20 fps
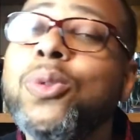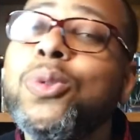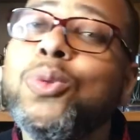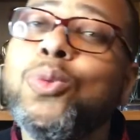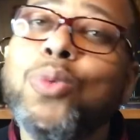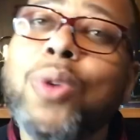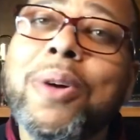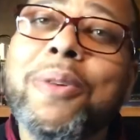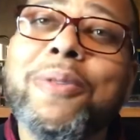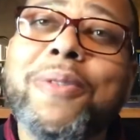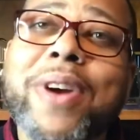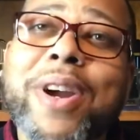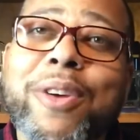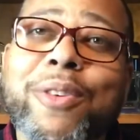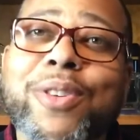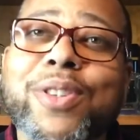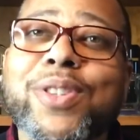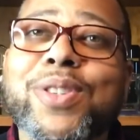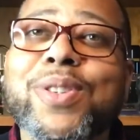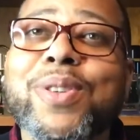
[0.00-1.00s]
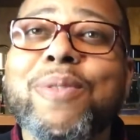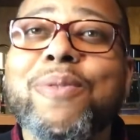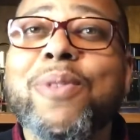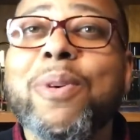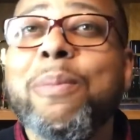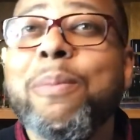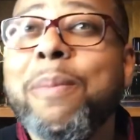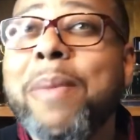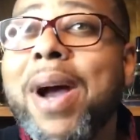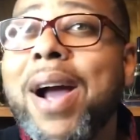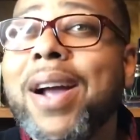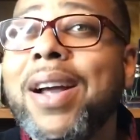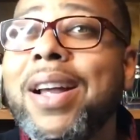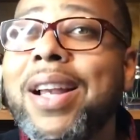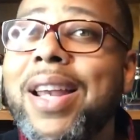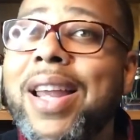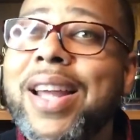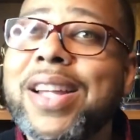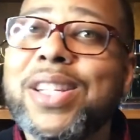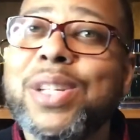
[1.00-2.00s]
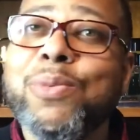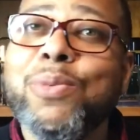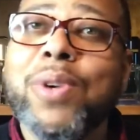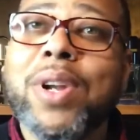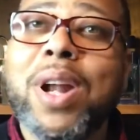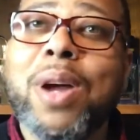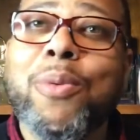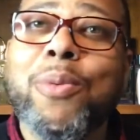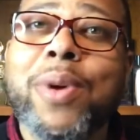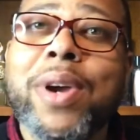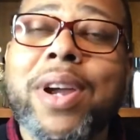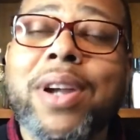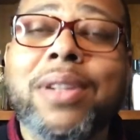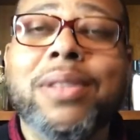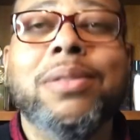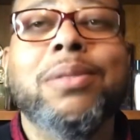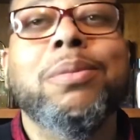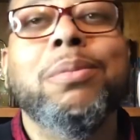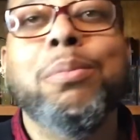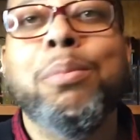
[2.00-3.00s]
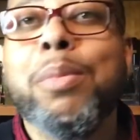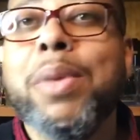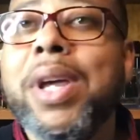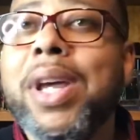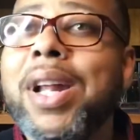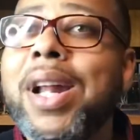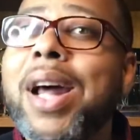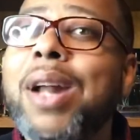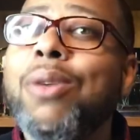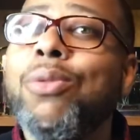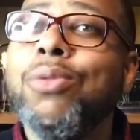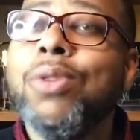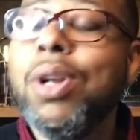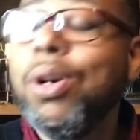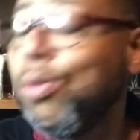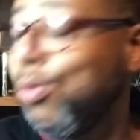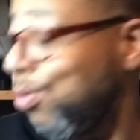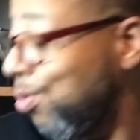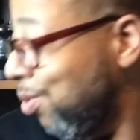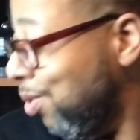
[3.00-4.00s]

what fragrance from my collection would I wear? Man, I don't know.